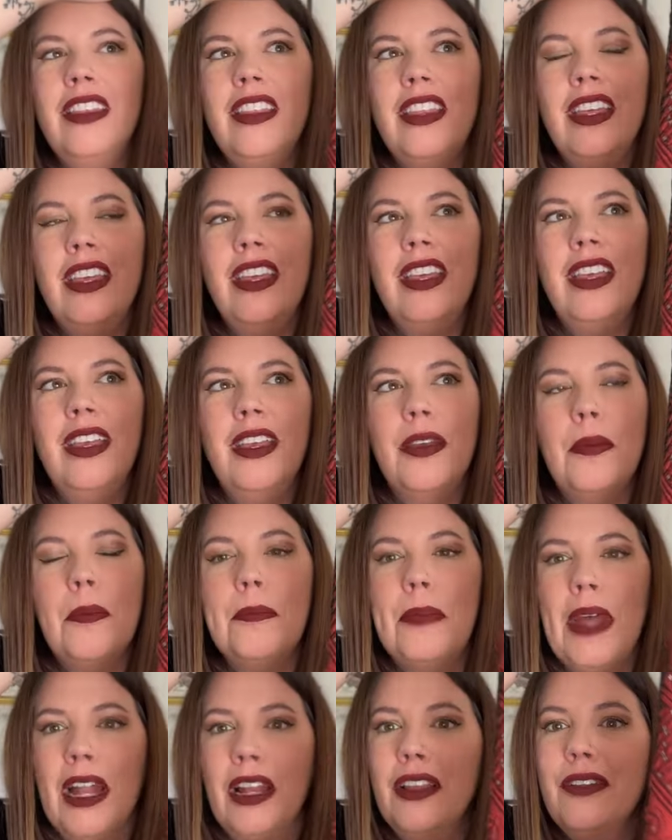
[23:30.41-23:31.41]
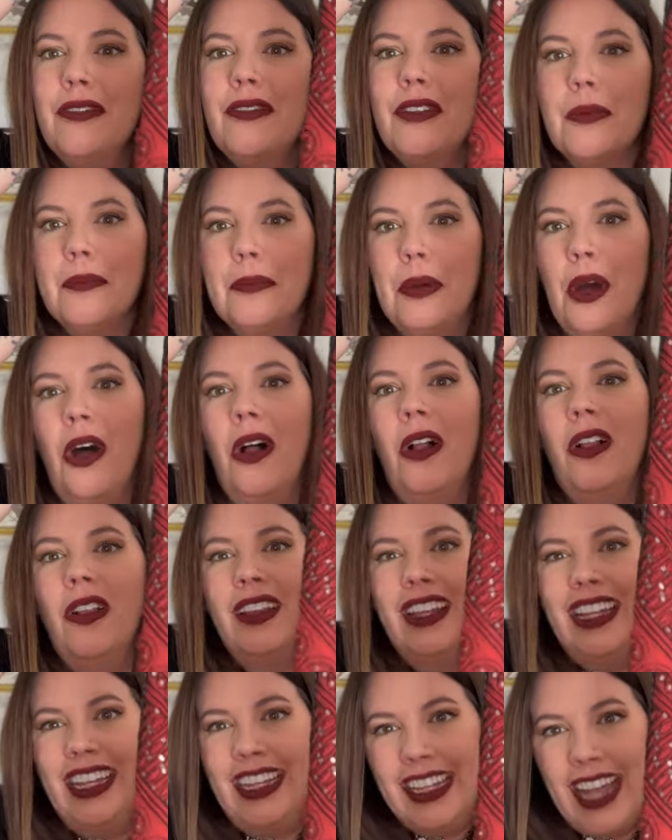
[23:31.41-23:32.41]
the Belle of the
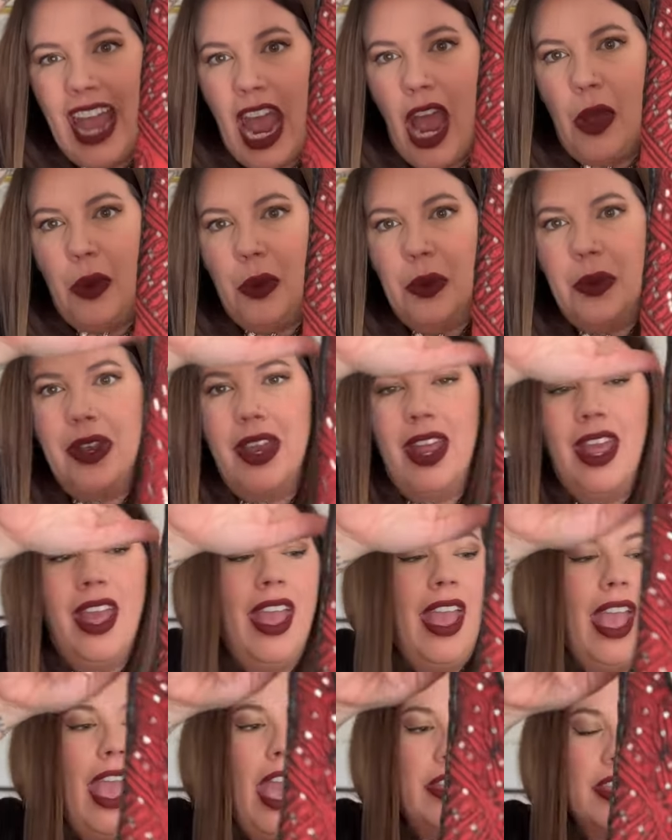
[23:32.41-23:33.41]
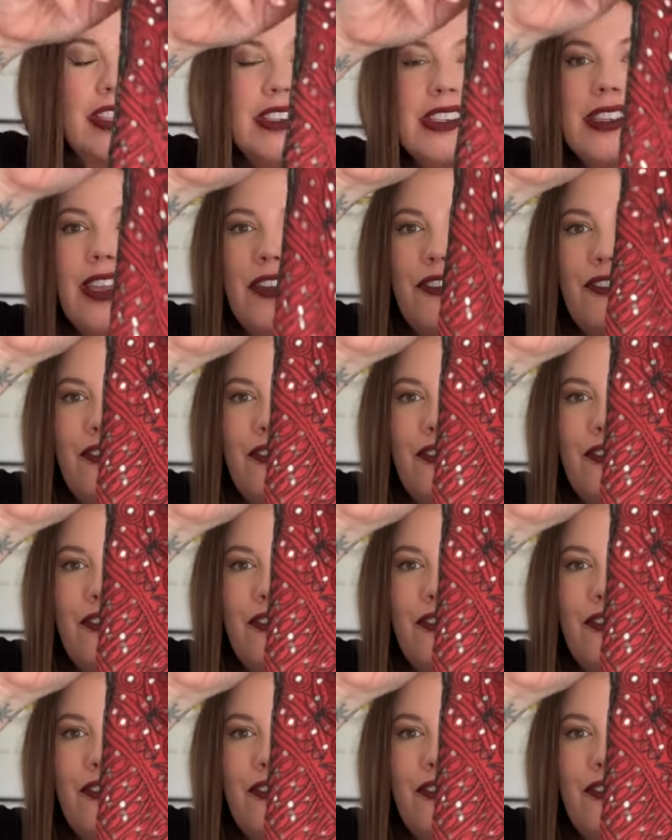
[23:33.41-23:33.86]
Ball gown. And this is a